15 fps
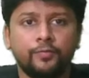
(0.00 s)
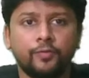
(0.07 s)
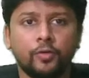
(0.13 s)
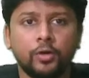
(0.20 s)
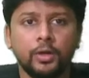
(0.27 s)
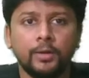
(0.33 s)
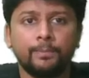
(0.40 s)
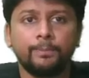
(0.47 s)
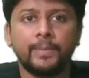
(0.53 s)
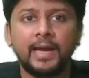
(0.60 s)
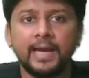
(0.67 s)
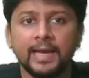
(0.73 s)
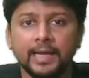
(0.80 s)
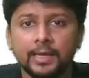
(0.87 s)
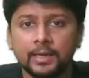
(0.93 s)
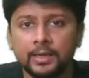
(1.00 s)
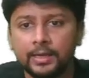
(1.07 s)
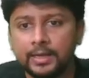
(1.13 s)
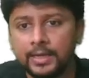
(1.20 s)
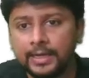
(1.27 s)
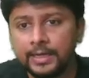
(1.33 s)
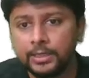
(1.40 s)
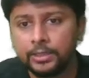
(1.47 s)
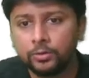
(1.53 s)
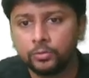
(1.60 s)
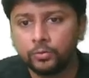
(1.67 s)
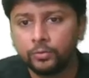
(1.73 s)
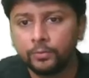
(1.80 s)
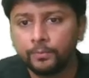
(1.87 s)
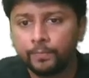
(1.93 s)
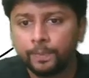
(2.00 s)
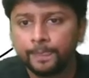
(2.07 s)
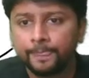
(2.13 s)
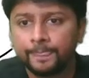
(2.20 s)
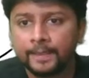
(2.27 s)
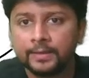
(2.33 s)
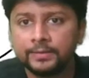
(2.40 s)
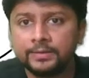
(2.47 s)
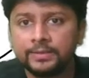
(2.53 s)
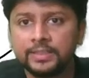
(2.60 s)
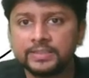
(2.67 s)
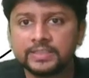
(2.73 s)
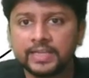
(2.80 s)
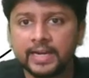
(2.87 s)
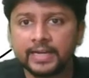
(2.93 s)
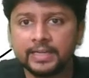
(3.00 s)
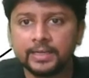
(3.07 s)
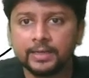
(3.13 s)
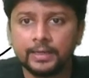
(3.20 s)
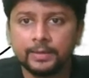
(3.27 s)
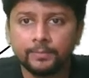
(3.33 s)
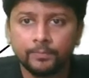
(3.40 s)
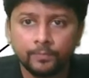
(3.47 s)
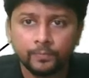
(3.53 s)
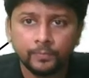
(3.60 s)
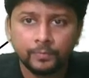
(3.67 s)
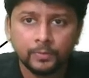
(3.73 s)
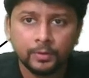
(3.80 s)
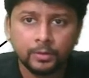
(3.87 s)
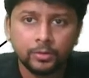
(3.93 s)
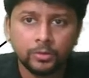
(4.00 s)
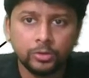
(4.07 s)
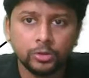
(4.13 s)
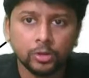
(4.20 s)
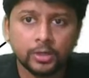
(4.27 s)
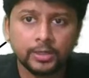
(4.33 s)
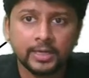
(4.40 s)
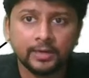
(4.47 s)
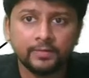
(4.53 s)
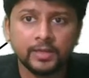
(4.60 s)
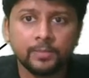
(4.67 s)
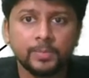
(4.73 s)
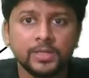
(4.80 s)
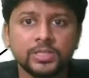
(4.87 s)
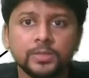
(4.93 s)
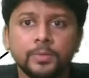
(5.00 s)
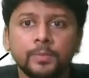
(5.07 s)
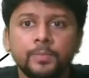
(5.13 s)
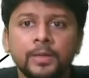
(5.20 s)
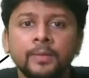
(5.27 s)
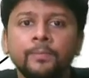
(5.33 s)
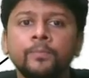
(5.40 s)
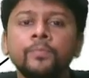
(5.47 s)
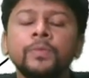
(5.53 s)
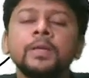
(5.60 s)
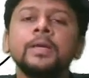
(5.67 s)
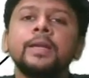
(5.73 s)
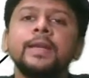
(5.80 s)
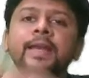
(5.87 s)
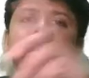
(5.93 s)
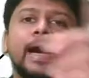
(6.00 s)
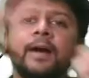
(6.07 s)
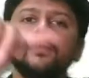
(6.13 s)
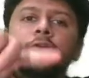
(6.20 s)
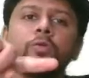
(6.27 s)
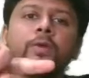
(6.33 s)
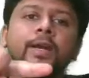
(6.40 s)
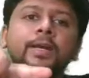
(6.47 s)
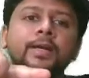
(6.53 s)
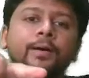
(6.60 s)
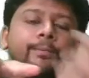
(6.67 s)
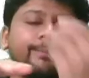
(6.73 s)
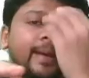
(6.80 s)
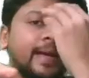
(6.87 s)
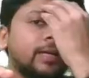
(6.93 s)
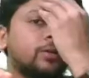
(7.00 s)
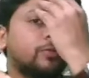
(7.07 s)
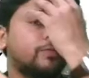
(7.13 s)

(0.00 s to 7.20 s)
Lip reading: fall back into this category, not having PGBP. Now you can come back to